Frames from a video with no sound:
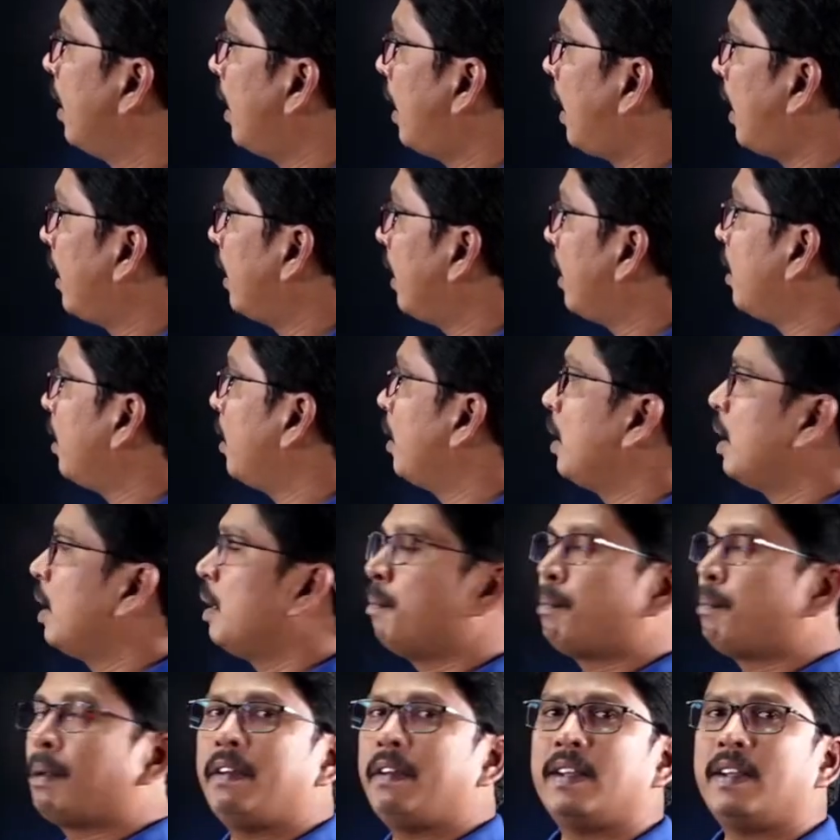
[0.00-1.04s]
And
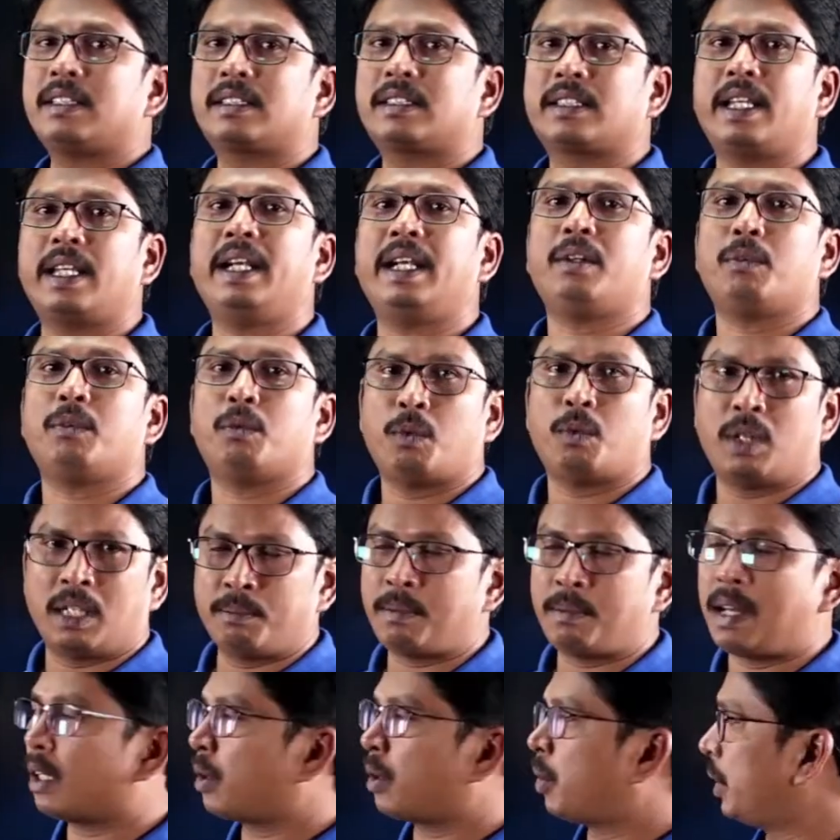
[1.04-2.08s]
previous gate 1
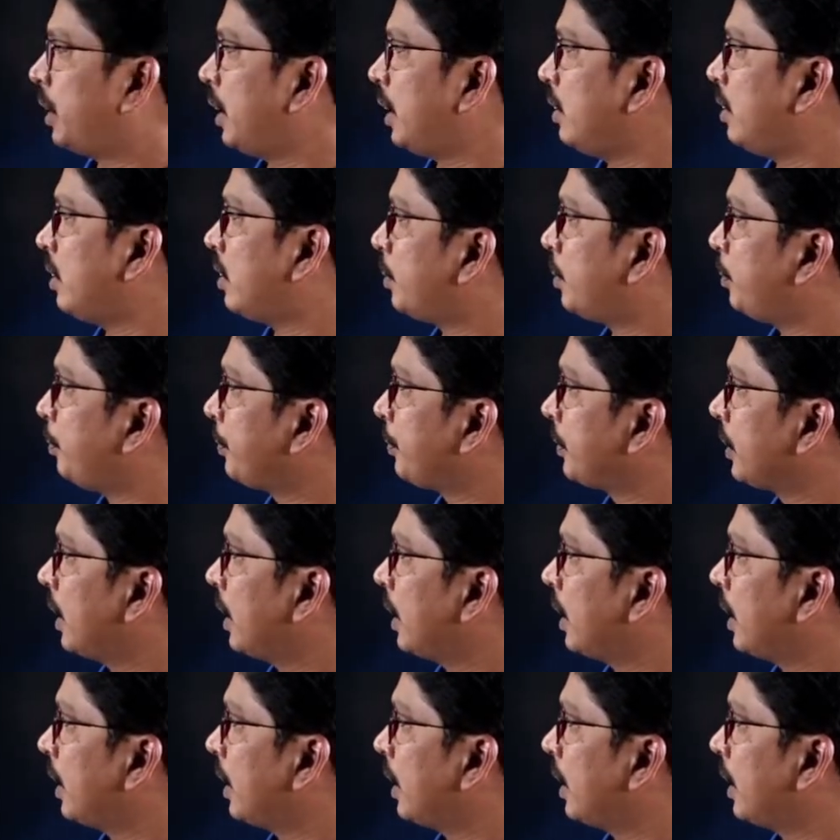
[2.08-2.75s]
mark questions